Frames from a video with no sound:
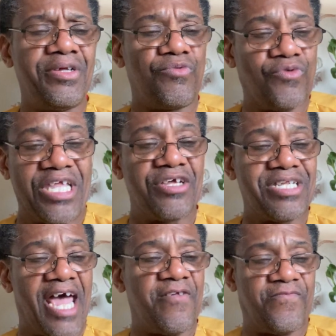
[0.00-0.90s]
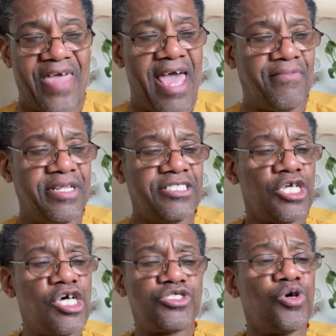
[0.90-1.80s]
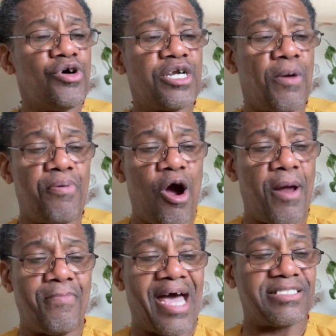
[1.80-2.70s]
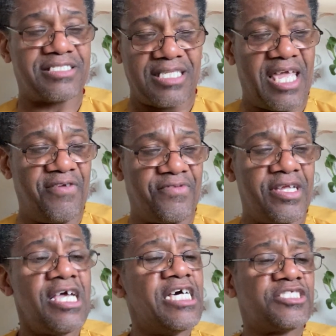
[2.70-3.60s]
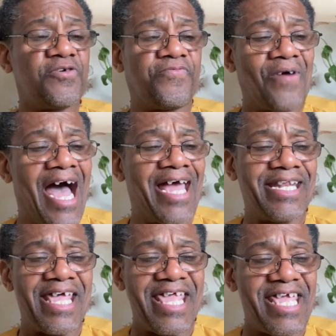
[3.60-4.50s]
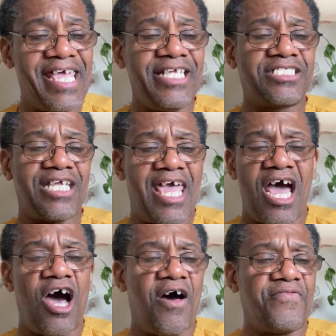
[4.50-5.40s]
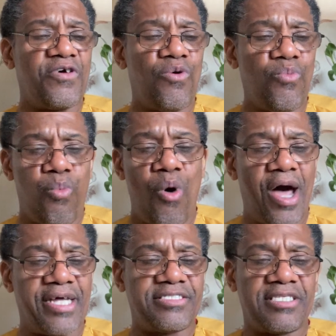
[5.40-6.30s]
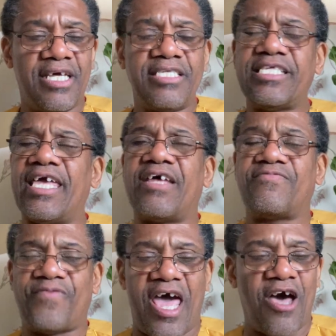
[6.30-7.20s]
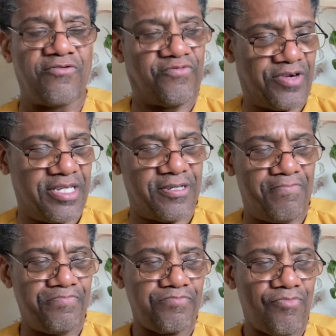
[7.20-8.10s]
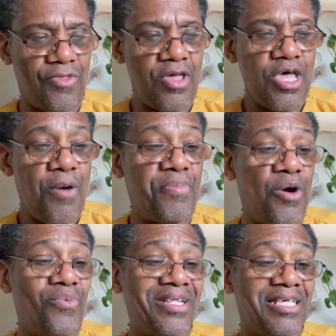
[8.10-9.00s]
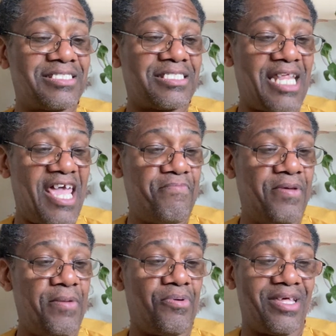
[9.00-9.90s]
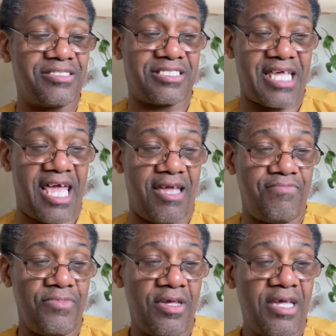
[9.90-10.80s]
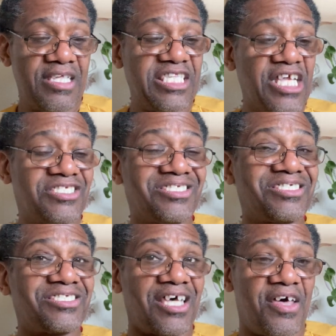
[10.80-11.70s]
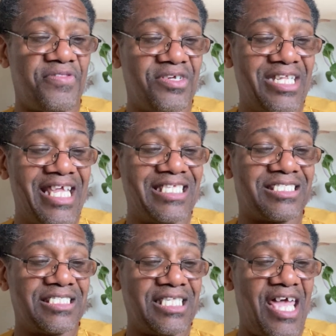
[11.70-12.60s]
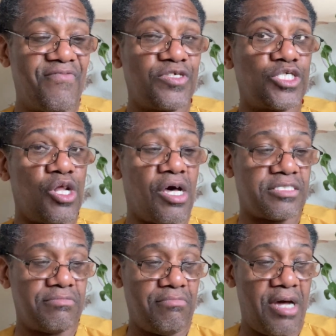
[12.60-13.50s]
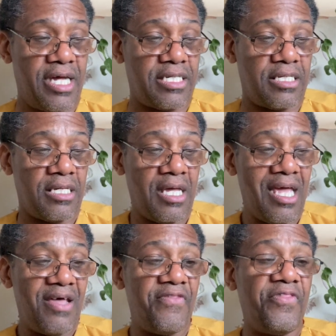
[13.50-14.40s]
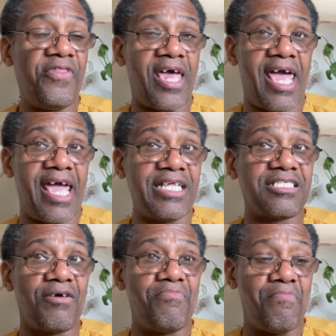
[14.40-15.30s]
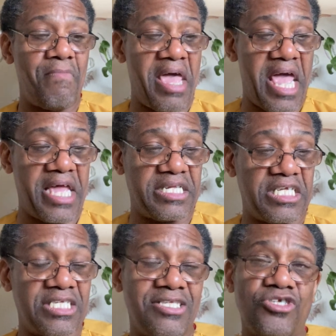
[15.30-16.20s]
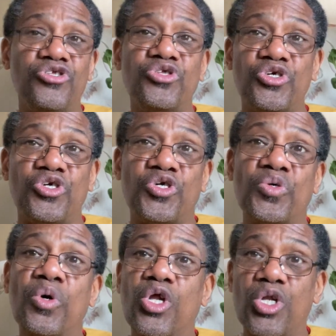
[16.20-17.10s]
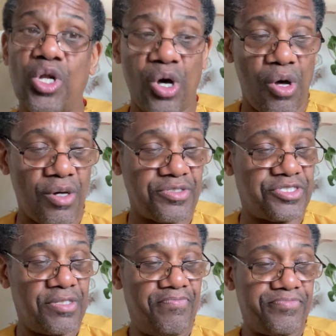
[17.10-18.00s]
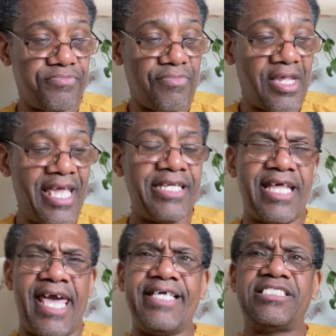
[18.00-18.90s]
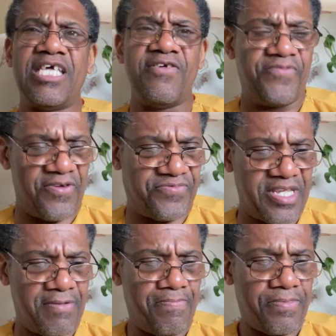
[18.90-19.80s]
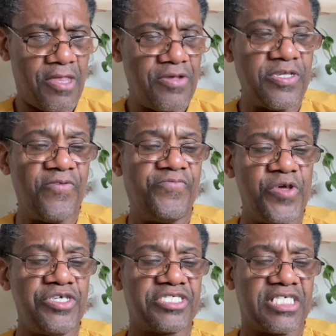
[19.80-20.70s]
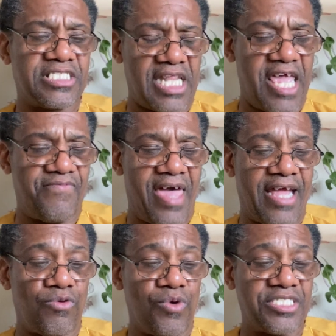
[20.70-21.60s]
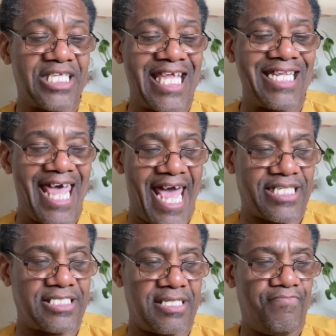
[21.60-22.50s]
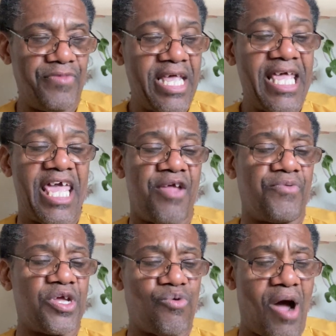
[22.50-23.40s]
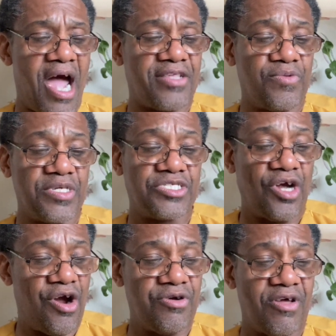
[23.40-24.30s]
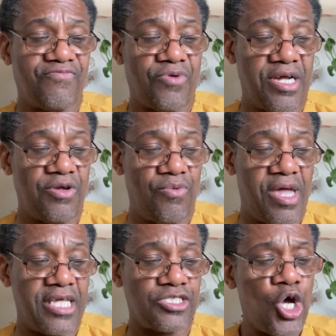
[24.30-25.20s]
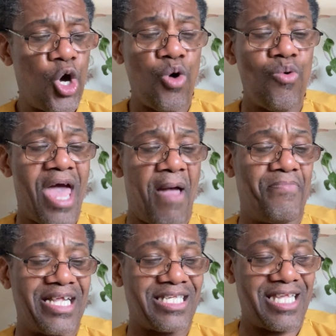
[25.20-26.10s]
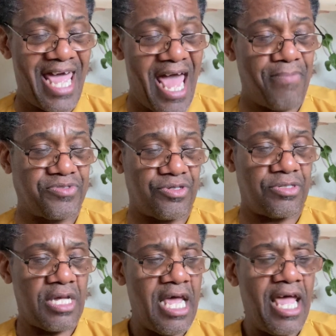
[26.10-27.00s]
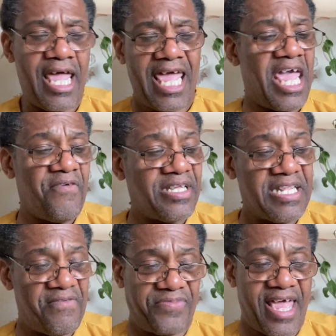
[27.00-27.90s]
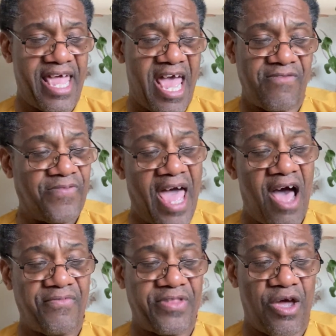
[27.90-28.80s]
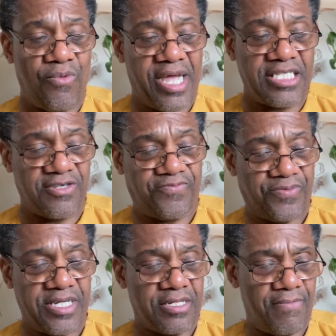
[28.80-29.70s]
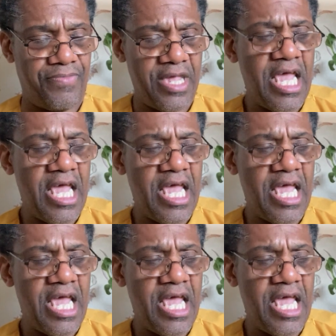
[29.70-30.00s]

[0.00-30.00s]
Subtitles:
reunite families torn apart by slavery to find each other once they had found freedom. But when enslaved people escaped, their southern enslavers lost money. They demanded new laws. In 1850, the Fugitive Slave Act was enacted. It required the return of runaways who had been captured, even if they had found their way to freedom.